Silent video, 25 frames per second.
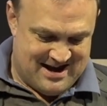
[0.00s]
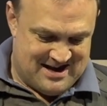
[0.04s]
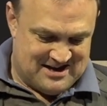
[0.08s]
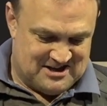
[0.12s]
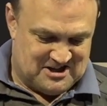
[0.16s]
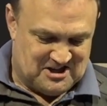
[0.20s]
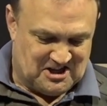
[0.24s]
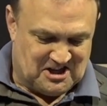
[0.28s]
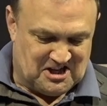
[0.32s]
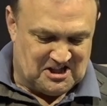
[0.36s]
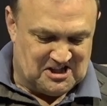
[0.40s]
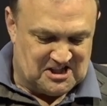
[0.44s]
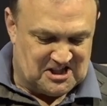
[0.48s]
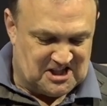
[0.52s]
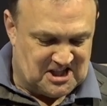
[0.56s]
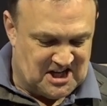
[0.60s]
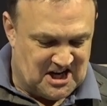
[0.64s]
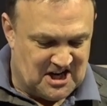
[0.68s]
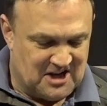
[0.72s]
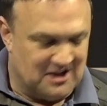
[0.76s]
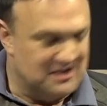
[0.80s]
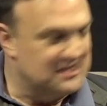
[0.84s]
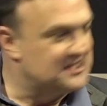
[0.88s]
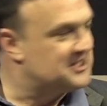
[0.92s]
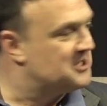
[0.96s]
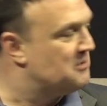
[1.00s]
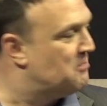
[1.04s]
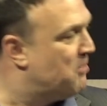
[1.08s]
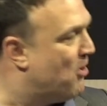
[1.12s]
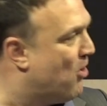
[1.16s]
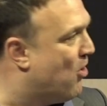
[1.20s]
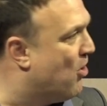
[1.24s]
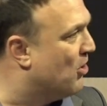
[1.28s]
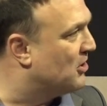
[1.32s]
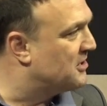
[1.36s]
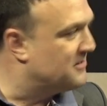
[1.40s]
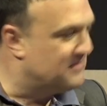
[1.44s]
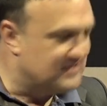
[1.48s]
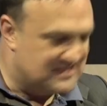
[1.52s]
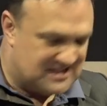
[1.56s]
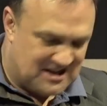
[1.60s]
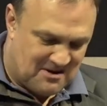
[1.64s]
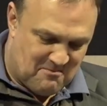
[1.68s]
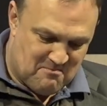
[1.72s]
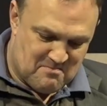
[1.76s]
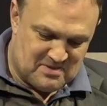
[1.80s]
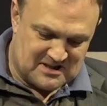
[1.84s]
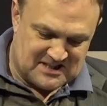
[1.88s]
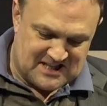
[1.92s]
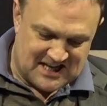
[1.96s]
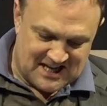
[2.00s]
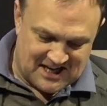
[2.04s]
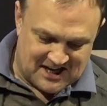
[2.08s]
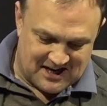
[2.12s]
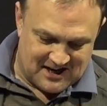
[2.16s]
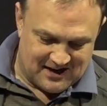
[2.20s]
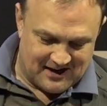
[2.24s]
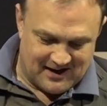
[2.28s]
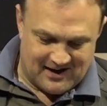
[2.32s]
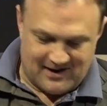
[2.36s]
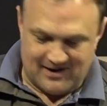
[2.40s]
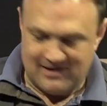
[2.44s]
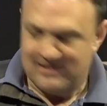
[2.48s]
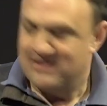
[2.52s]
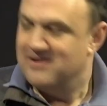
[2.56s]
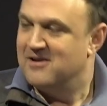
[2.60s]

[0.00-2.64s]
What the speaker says: to conceal support for some particular,